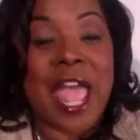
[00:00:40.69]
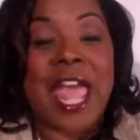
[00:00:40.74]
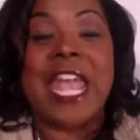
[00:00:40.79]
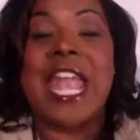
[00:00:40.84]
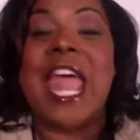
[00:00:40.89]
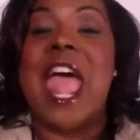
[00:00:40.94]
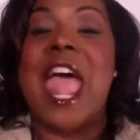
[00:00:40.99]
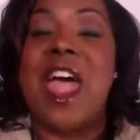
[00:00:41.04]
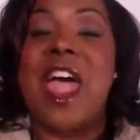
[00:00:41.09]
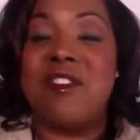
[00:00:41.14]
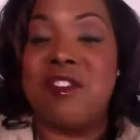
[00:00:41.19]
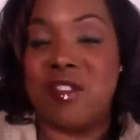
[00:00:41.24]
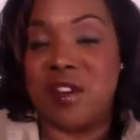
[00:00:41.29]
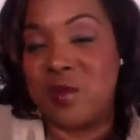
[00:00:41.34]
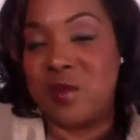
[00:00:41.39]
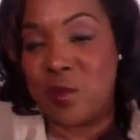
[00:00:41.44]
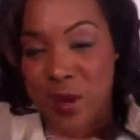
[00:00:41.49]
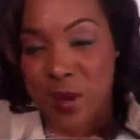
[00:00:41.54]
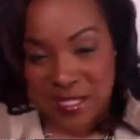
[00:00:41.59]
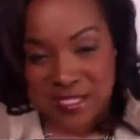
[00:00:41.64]
and
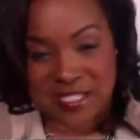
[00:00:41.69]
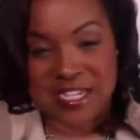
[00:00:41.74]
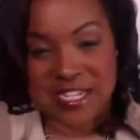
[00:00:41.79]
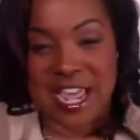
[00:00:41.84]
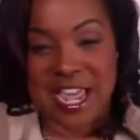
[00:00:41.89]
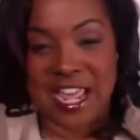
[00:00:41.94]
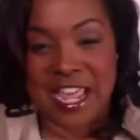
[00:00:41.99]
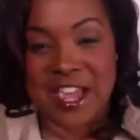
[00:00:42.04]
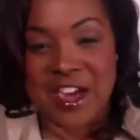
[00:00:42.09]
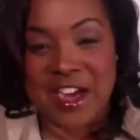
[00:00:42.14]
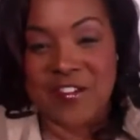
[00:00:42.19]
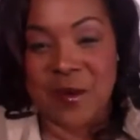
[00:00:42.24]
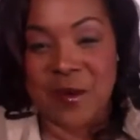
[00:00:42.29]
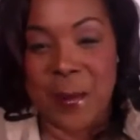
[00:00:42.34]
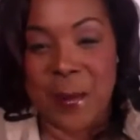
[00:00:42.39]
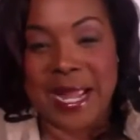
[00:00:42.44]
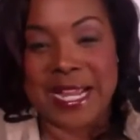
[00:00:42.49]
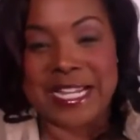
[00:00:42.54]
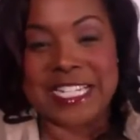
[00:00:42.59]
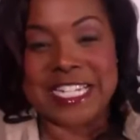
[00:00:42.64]
every Wednesday
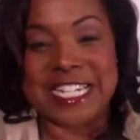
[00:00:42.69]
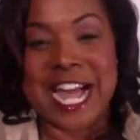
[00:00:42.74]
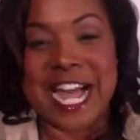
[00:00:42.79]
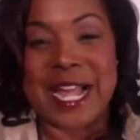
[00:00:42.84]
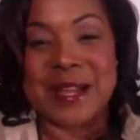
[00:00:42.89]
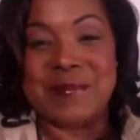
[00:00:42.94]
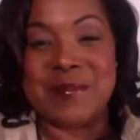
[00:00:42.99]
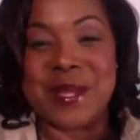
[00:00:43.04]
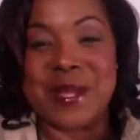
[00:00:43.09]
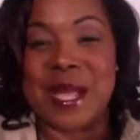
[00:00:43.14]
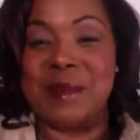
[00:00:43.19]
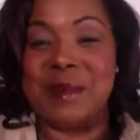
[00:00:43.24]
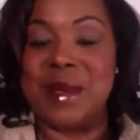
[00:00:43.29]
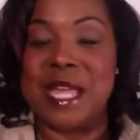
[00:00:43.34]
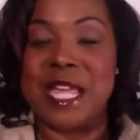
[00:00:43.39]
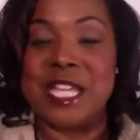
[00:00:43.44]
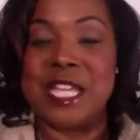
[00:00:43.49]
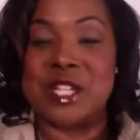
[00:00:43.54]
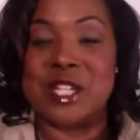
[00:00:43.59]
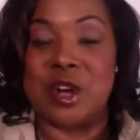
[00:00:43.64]
from 8 to 9 p.m.
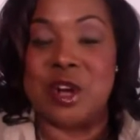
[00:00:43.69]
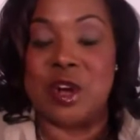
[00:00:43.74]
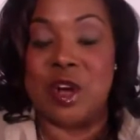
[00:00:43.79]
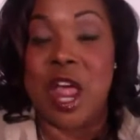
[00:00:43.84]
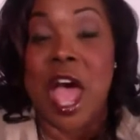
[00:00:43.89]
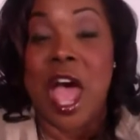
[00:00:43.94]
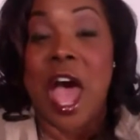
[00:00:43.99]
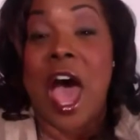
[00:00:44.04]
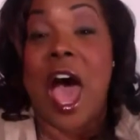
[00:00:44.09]
Eastern,